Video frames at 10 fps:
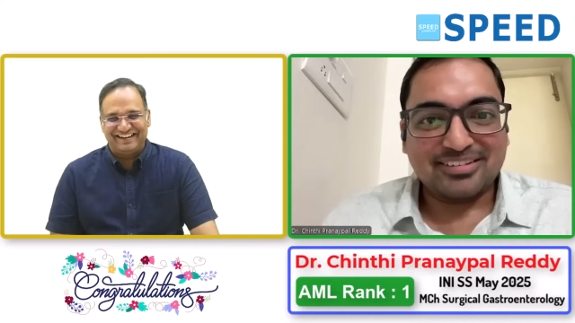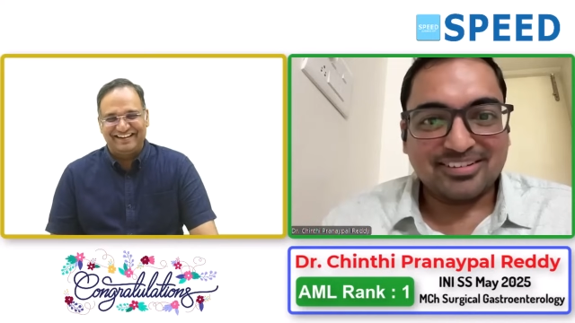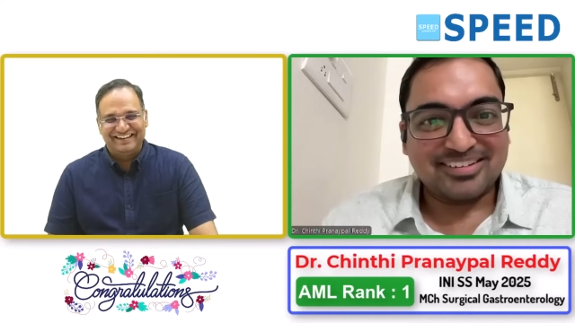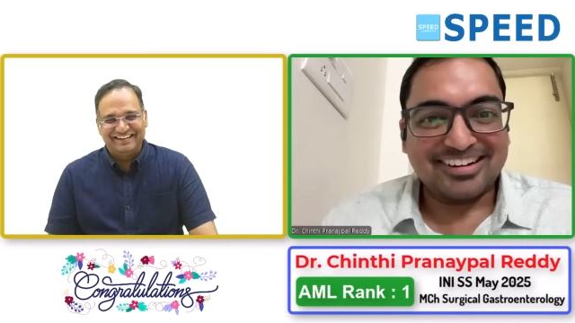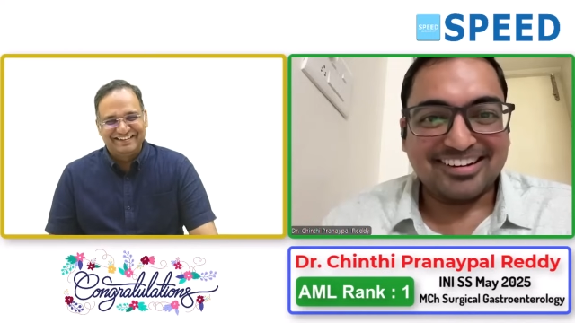
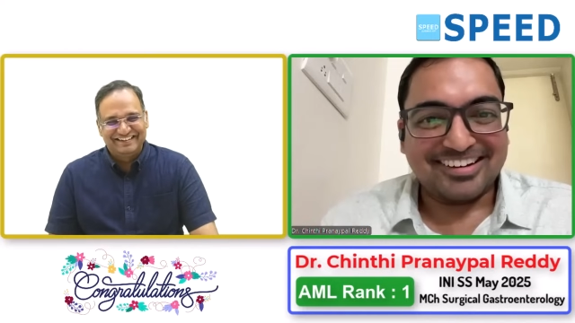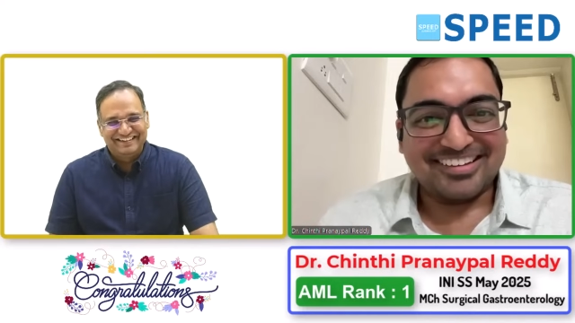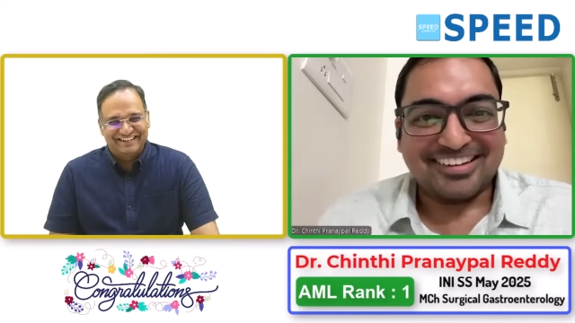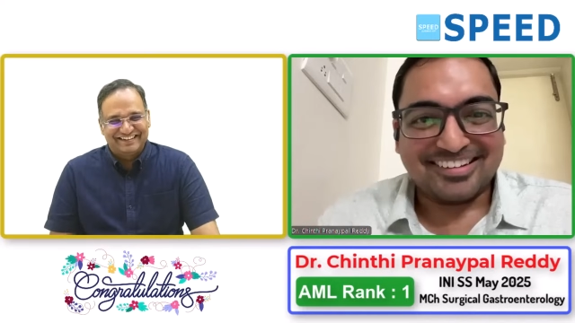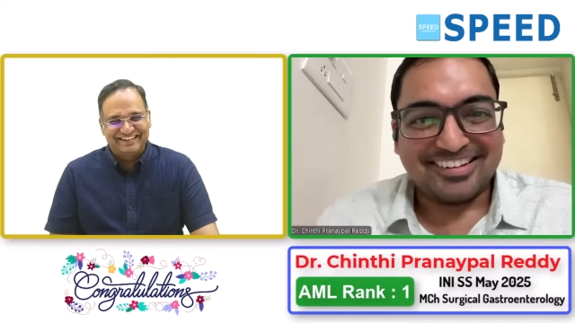Speaker 1: sit and read that
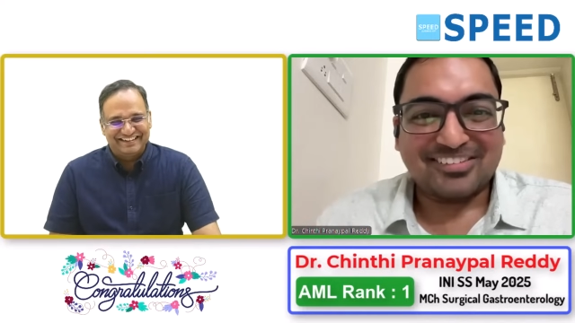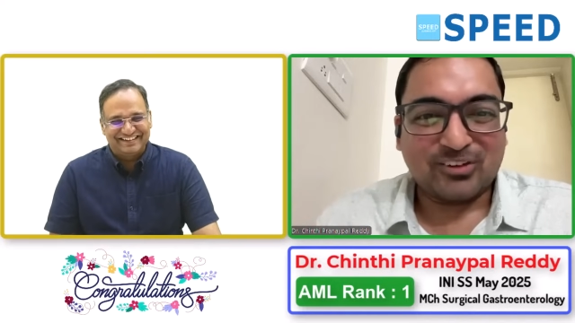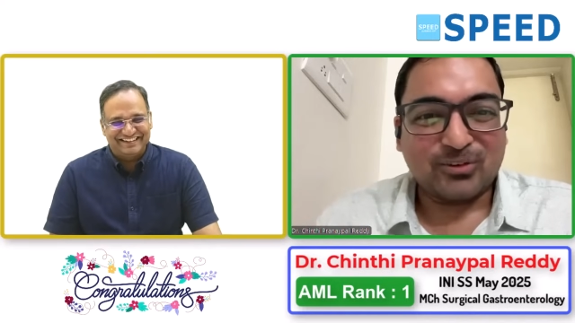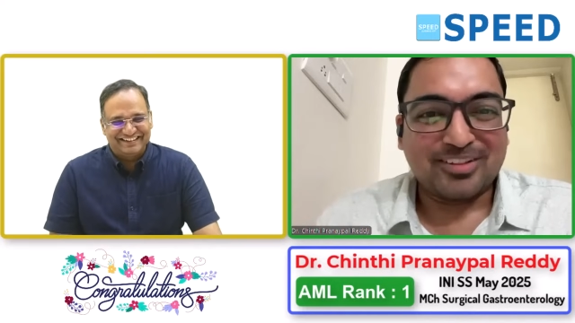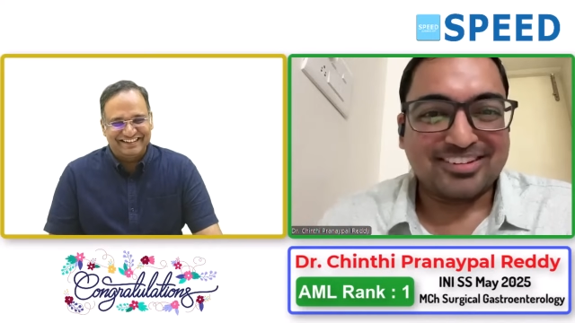sir for two
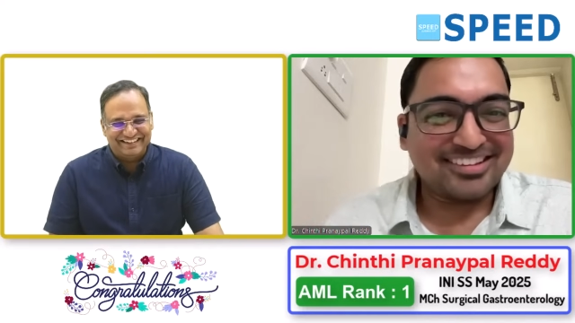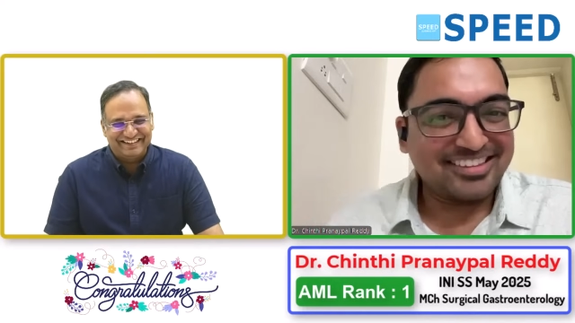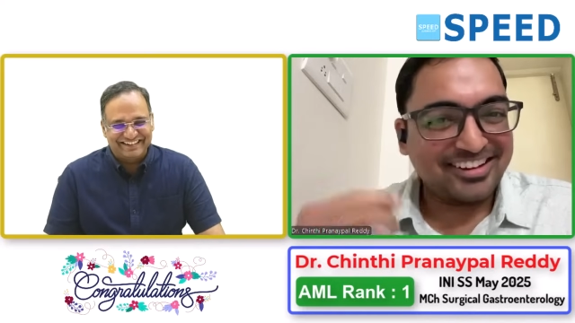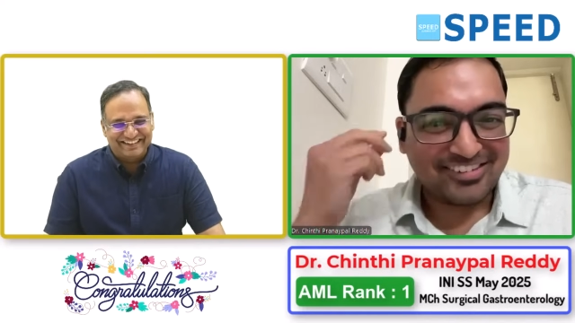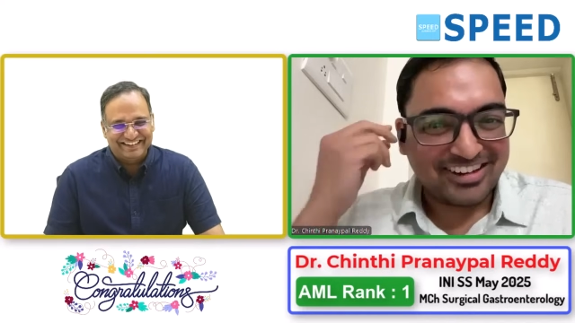months. That's
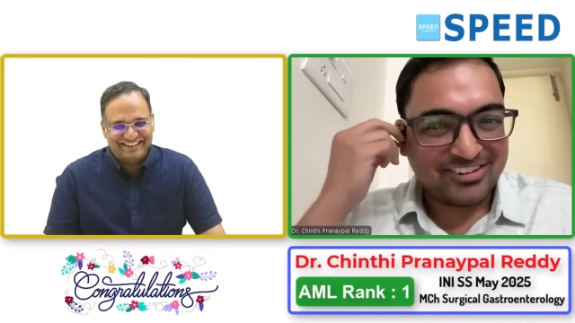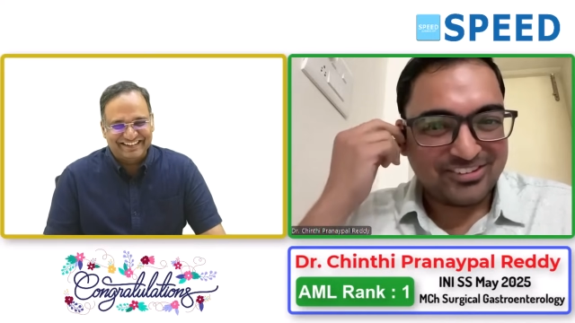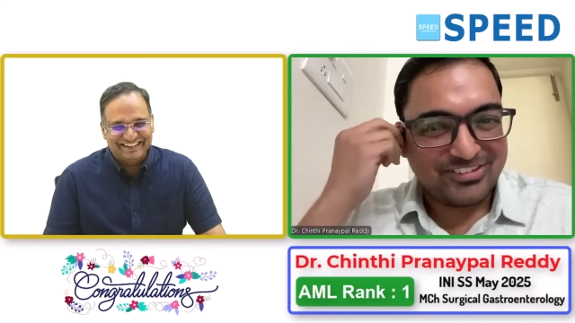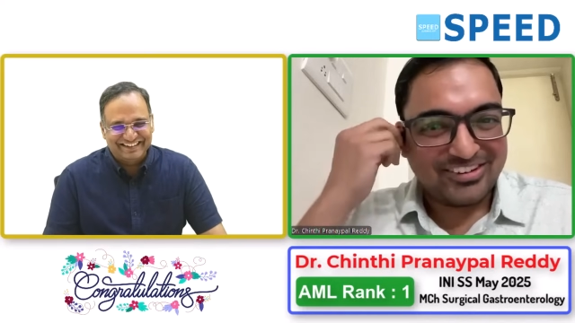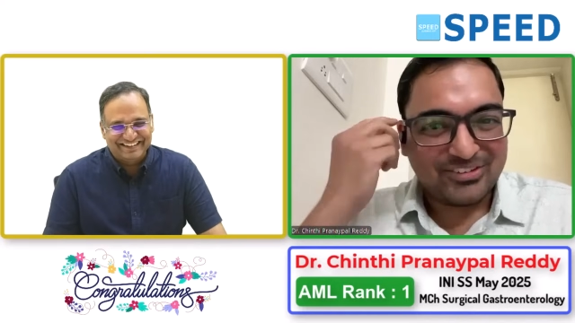what I was
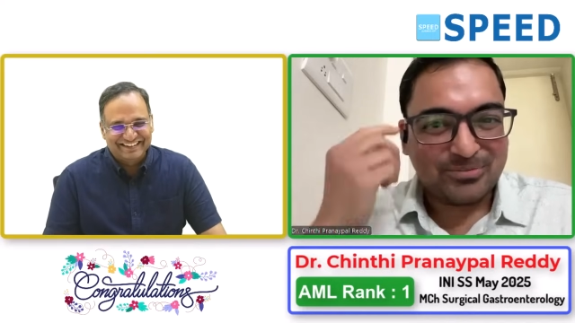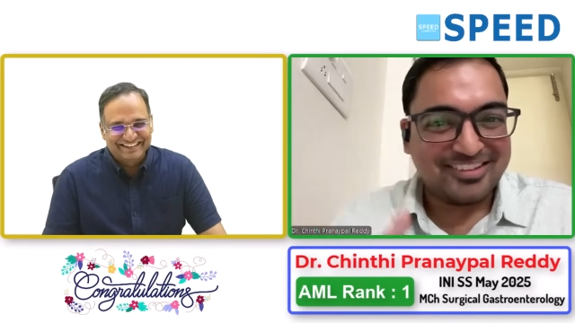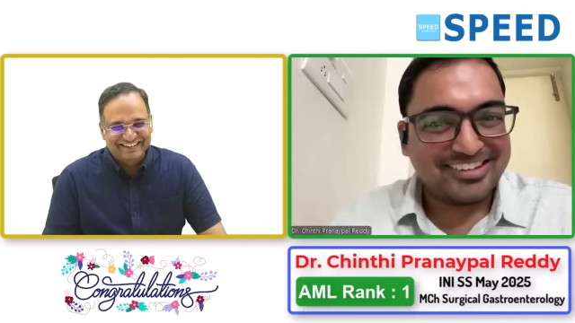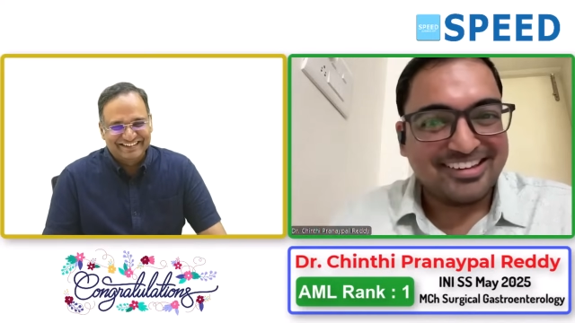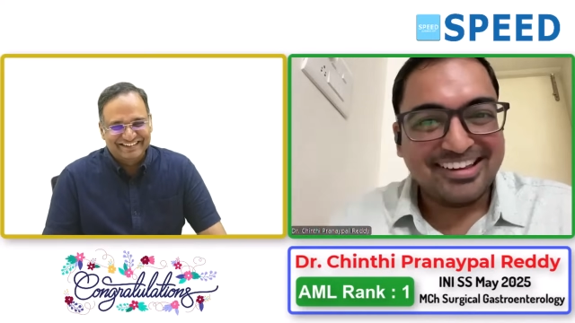doing two months.
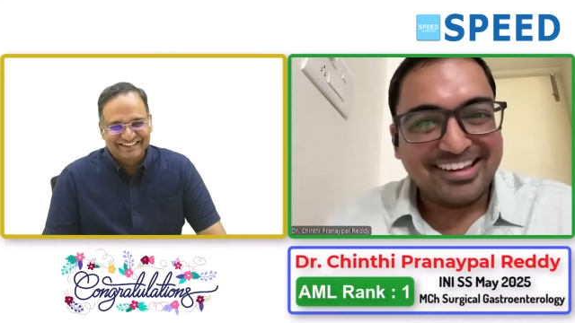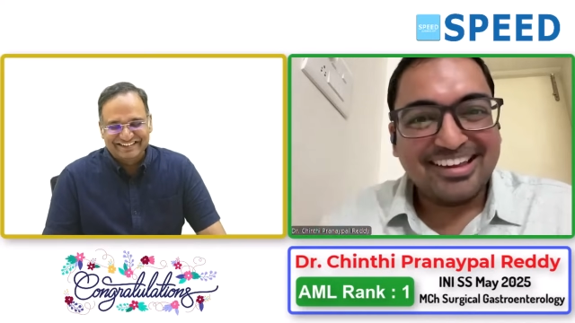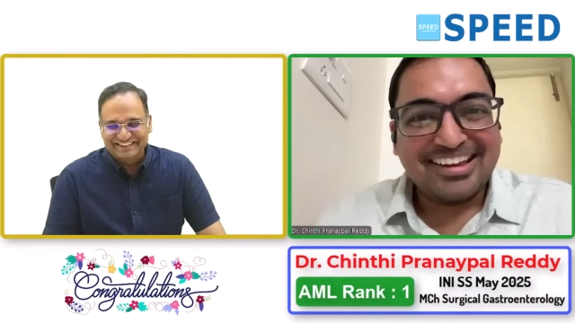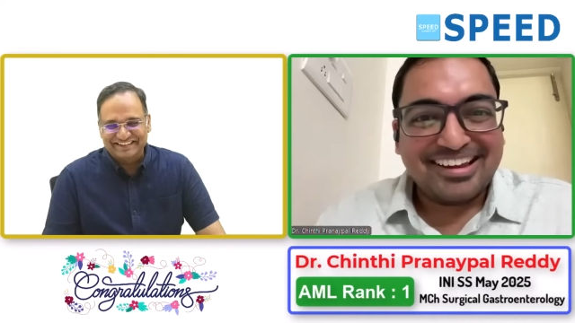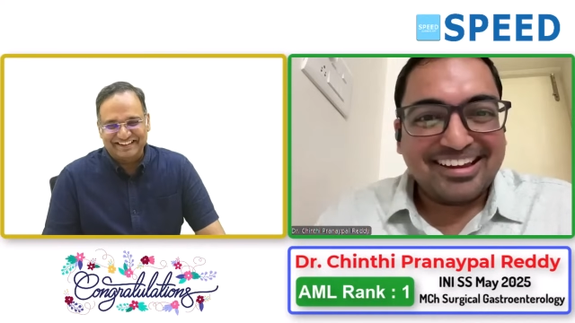
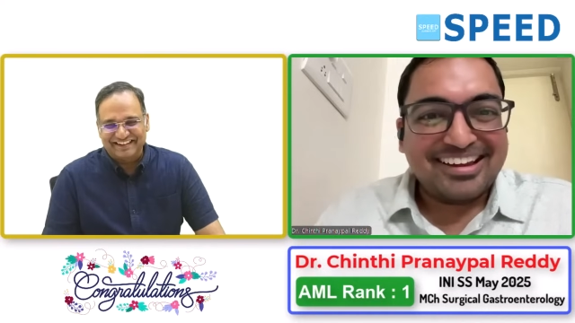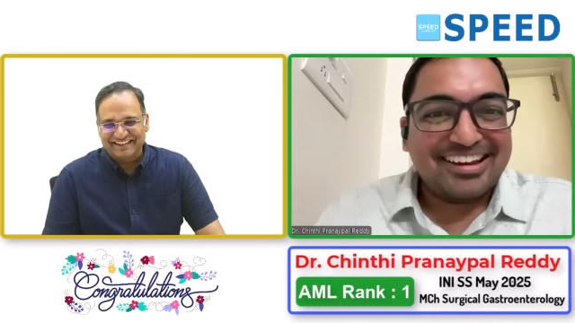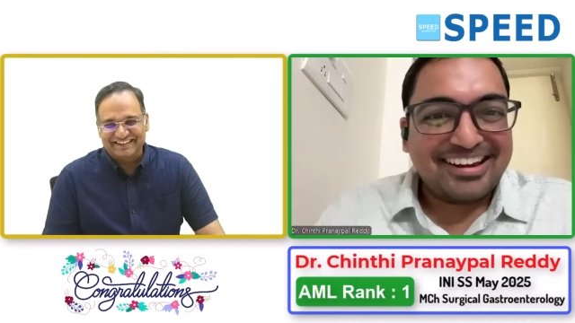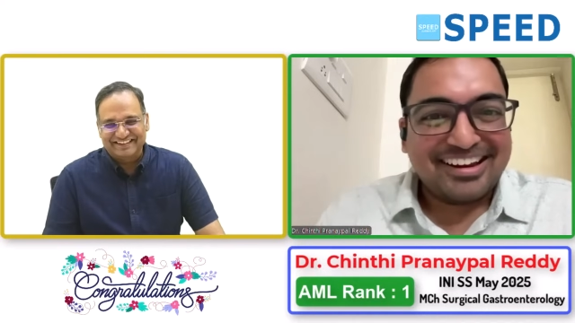Okay.